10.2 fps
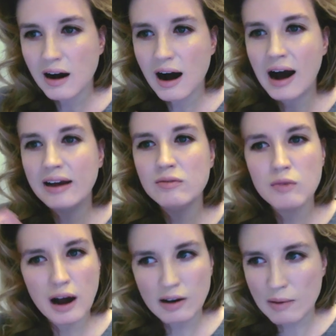I'm
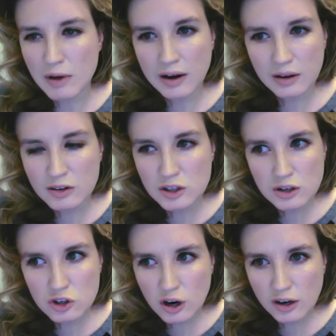not into
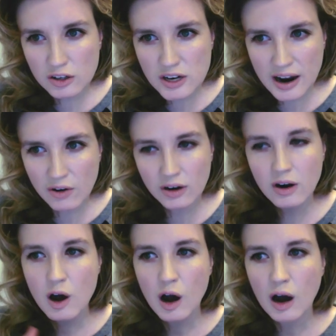the Dark Tower,
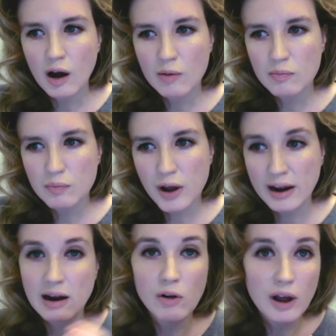
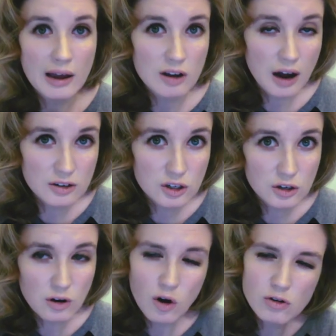and I got into
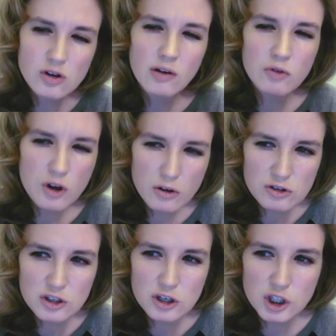the, also with
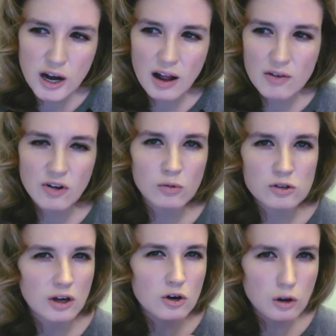Ghost in the Shell, I felt it was
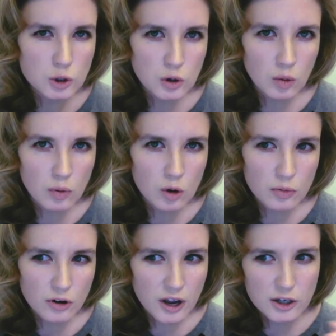like cultural
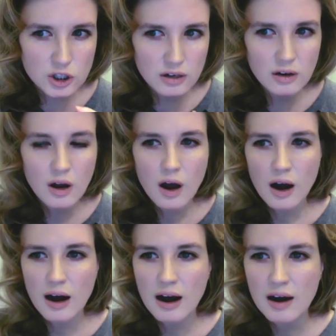appropriation,
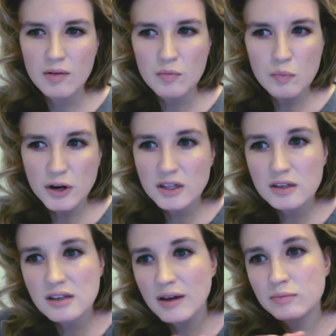
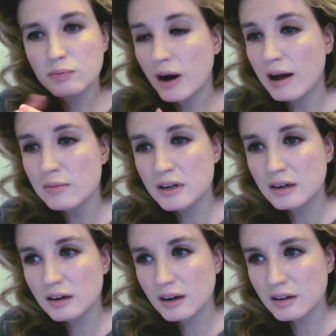but I
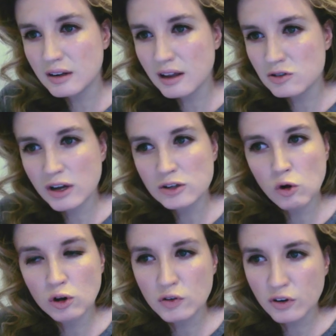mean, and that's a
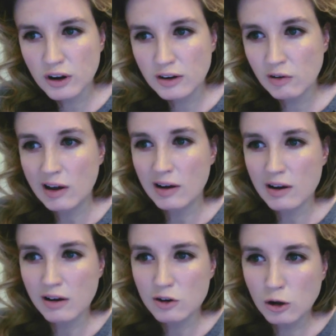different,
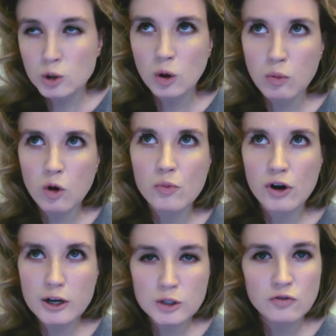a cultural
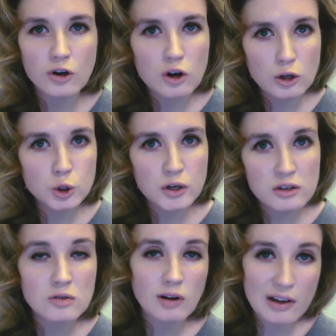appropriation for a culture that
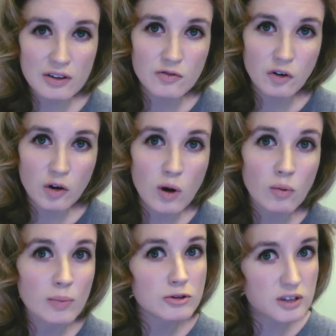isn't, I think, very well
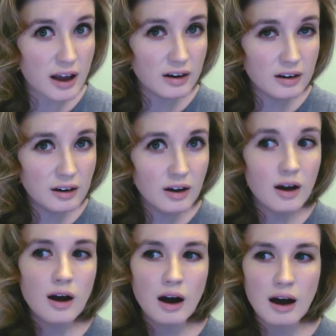represented,
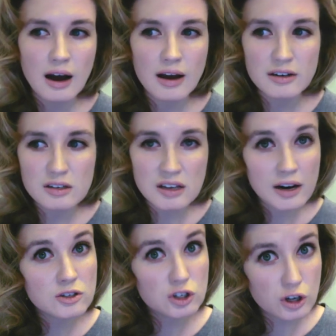and doesn't get
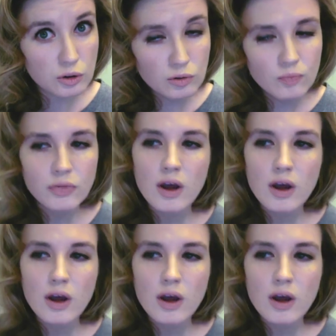its due.